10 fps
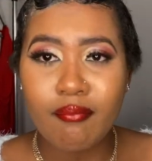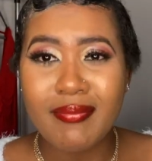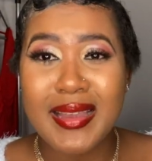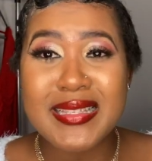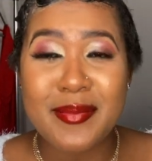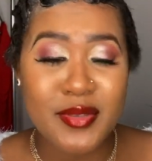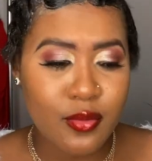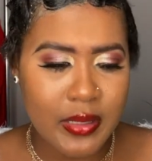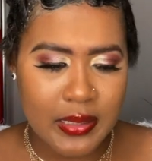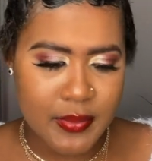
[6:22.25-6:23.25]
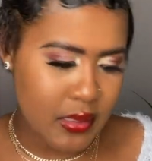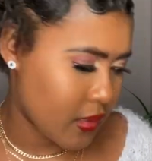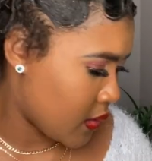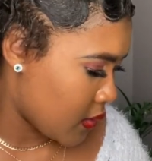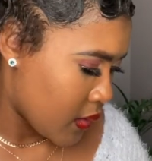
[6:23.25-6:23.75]
Guys, I'm so clumsy.
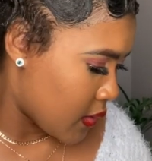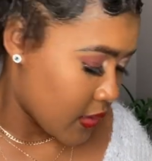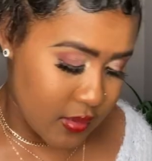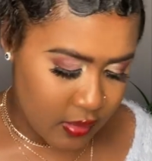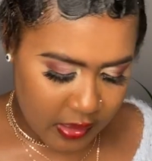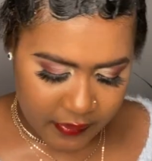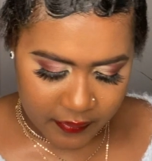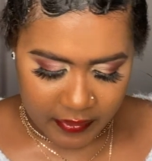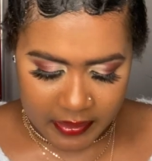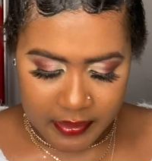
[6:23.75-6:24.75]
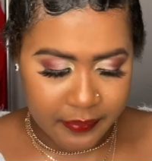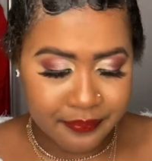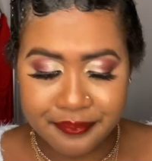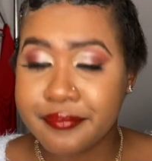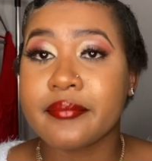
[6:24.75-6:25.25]
It's not even funny
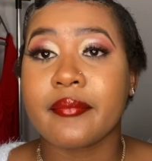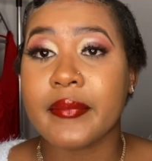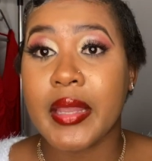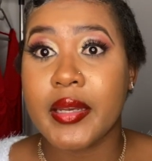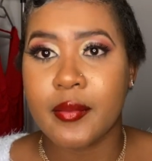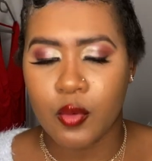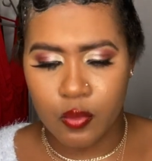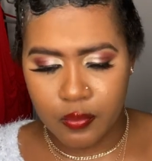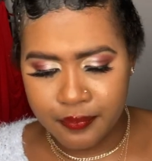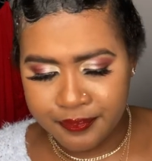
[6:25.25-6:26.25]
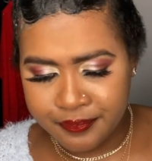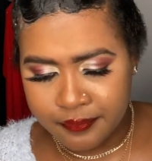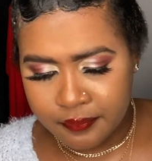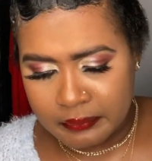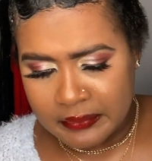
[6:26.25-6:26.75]
anymore.
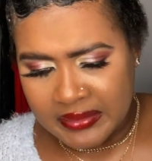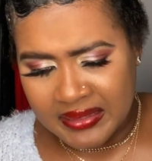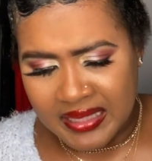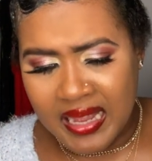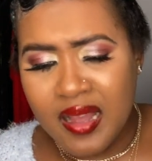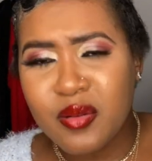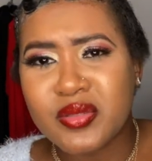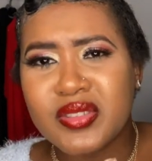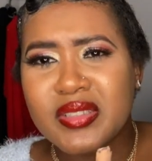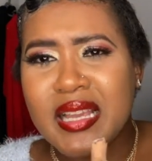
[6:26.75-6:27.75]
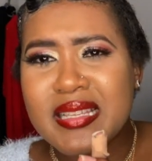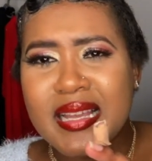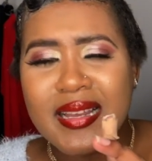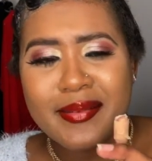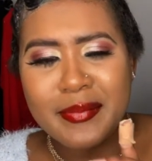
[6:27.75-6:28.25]
Ouch, guys,
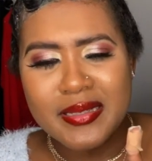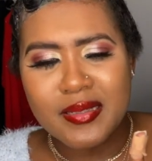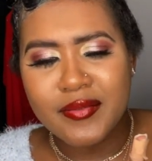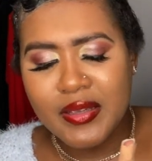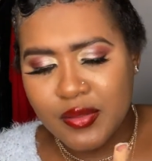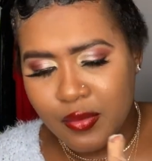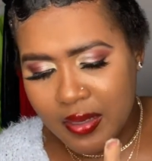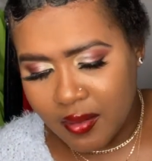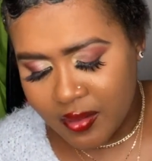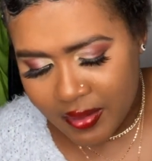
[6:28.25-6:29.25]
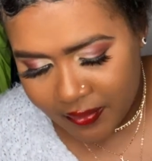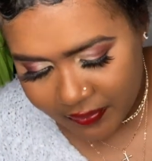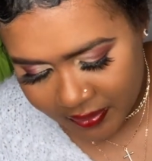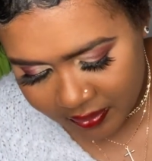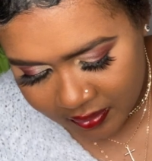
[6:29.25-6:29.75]
I cut myself here, so I can't
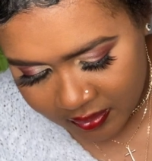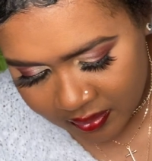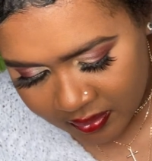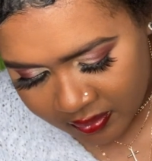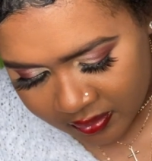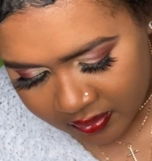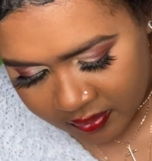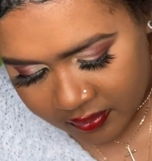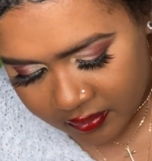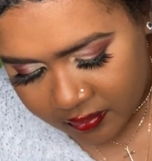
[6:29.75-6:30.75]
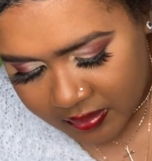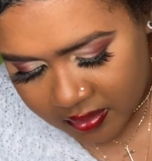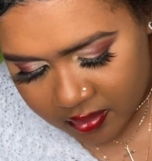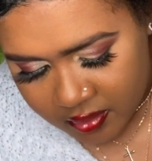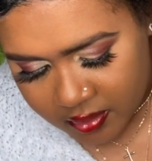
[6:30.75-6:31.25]
even. Oh my
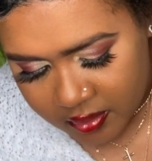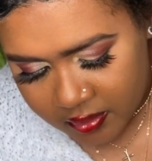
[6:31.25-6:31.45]
god.